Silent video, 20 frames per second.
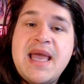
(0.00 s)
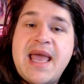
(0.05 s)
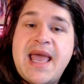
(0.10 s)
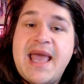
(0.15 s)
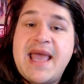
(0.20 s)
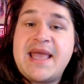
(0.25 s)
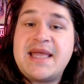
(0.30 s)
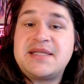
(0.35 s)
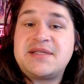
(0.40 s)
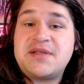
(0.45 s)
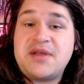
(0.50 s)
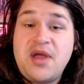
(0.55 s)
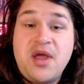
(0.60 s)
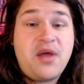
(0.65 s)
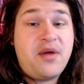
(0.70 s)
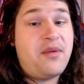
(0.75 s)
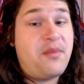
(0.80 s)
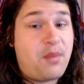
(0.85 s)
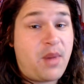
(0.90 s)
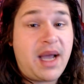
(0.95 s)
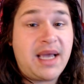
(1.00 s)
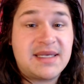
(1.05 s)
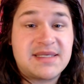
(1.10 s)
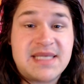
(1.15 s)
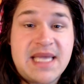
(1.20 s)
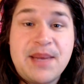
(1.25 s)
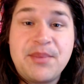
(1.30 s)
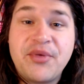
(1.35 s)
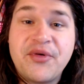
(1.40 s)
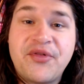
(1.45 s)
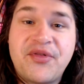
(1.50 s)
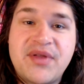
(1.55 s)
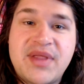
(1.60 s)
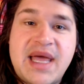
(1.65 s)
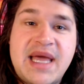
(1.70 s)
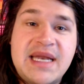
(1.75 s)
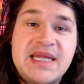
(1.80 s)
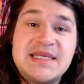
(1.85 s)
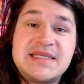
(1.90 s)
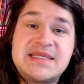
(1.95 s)
And my example for
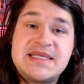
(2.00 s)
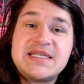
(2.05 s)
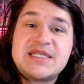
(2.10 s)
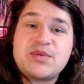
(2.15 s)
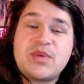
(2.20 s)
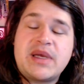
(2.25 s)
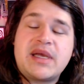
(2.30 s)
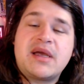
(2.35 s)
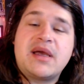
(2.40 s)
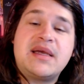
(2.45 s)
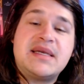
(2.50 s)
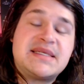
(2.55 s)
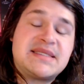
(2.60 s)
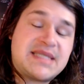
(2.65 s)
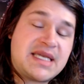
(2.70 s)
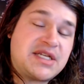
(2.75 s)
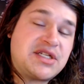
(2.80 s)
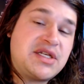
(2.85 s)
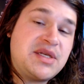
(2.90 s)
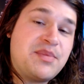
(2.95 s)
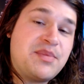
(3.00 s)
that is this week, it's actually